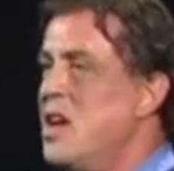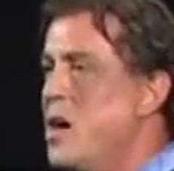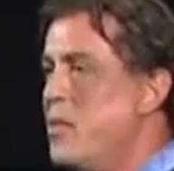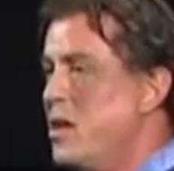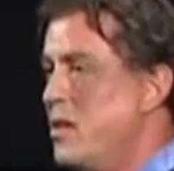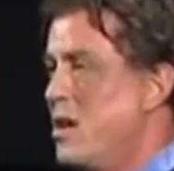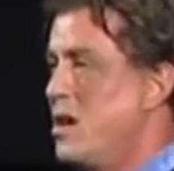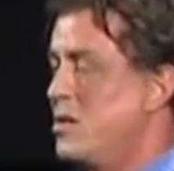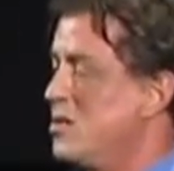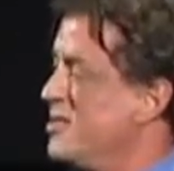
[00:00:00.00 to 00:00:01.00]
How many?
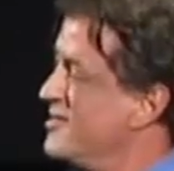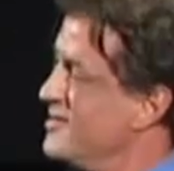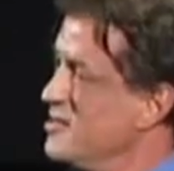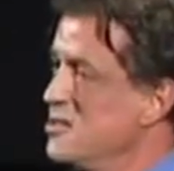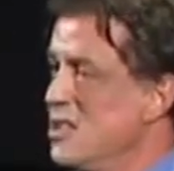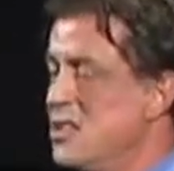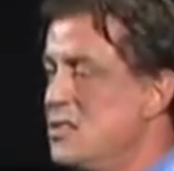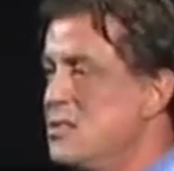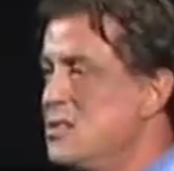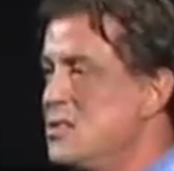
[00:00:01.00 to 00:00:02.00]
hundred?
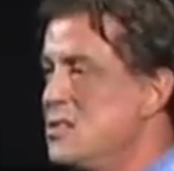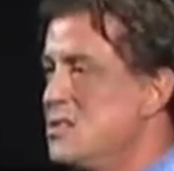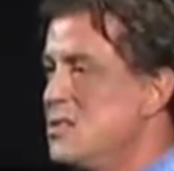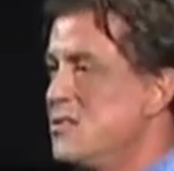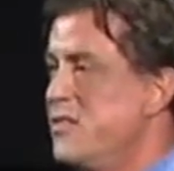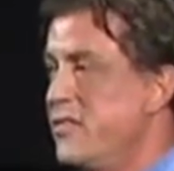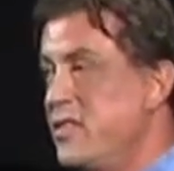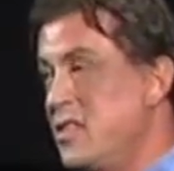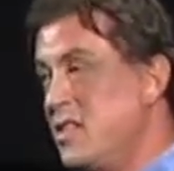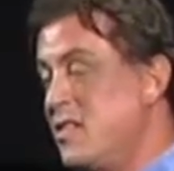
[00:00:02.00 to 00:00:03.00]
No.
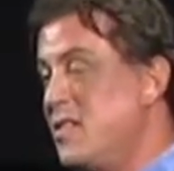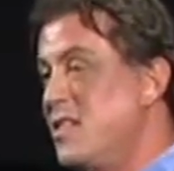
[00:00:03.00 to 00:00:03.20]
Fifty? No.